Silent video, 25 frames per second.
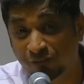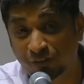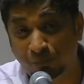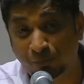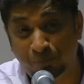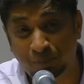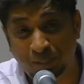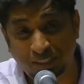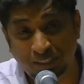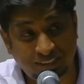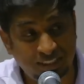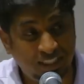
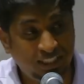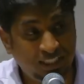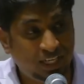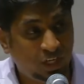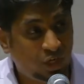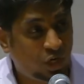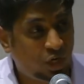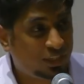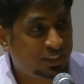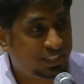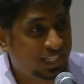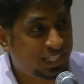if a
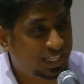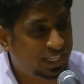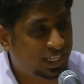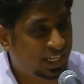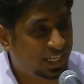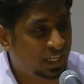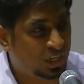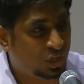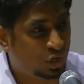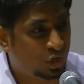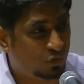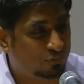person cannot
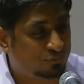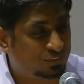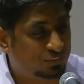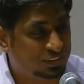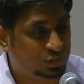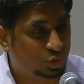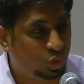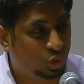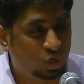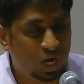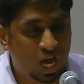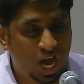take care
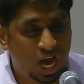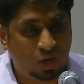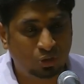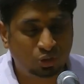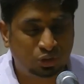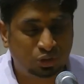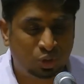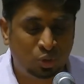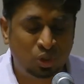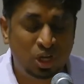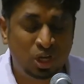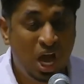of his own
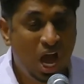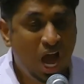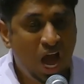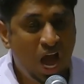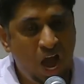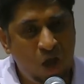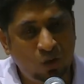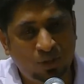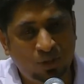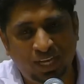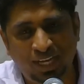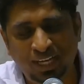household,
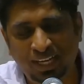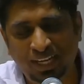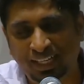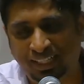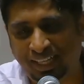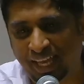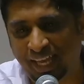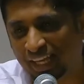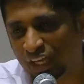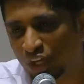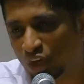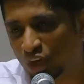how
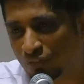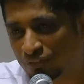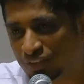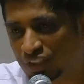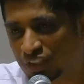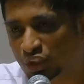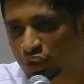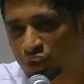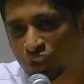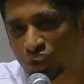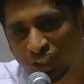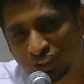can he take care
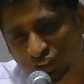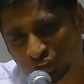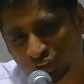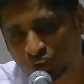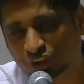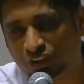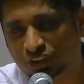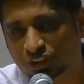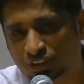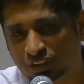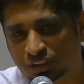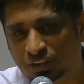of the
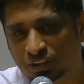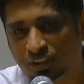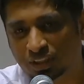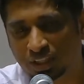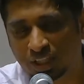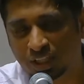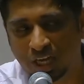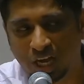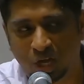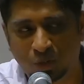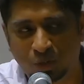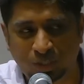church?
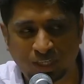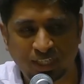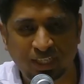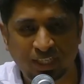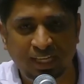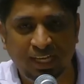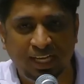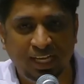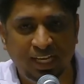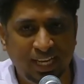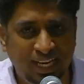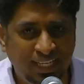How
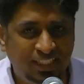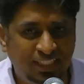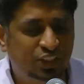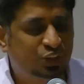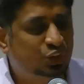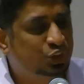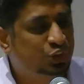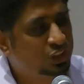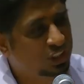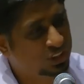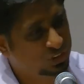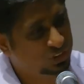can he
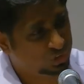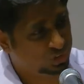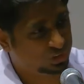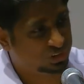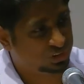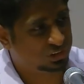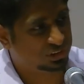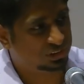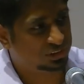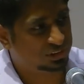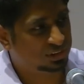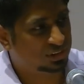lead the
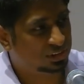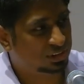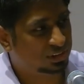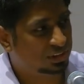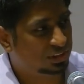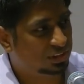church?